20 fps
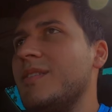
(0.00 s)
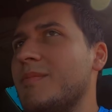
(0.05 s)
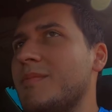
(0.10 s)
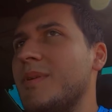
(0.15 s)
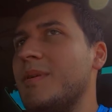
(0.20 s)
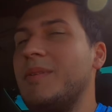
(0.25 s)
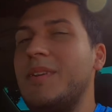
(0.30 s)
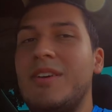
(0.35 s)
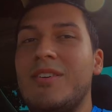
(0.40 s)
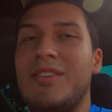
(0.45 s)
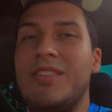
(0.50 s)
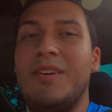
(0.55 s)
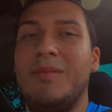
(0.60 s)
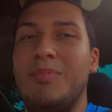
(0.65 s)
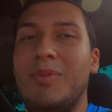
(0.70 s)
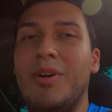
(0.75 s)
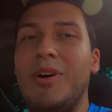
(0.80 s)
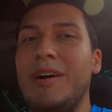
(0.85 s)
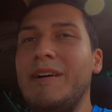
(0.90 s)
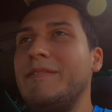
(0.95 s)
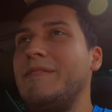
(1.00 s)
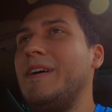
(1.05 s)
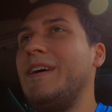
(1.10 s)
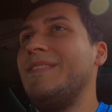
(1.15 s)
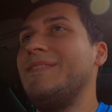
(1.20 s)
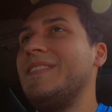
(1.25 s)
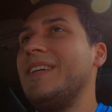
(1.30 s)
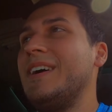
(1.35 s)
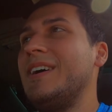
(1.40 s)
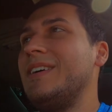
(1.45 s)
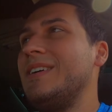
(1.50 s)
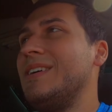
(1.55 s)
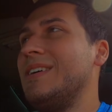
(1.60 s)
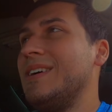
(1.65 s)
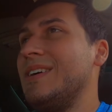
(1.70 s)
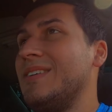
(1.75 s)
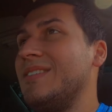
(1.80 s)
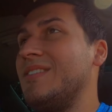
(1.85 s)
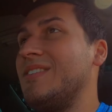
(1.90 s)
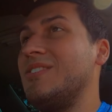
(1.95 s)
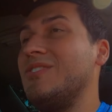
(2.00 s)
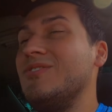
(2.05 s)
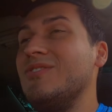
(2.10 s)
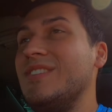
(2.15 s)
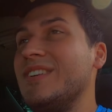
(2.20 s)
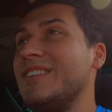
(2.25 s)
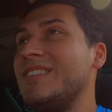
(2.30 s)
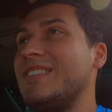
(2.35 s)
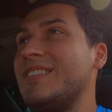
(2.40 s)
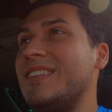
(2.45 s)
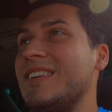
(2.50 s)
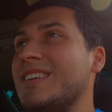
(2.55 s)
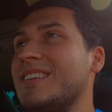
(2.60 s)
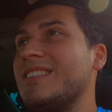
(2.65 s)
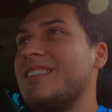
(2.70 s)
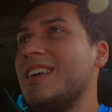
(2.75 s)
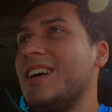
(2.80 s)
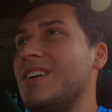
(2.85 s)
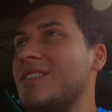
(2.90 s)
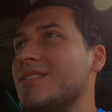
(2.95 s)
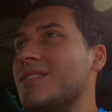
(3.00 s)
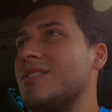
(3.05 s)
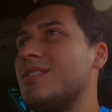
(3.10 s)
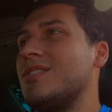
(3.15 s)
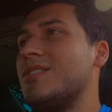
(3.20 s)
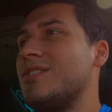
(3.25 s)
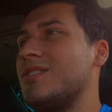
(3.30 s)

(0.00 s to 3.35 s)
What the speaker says: Be able to hear the blow-up valve now. But dude, this thing sounds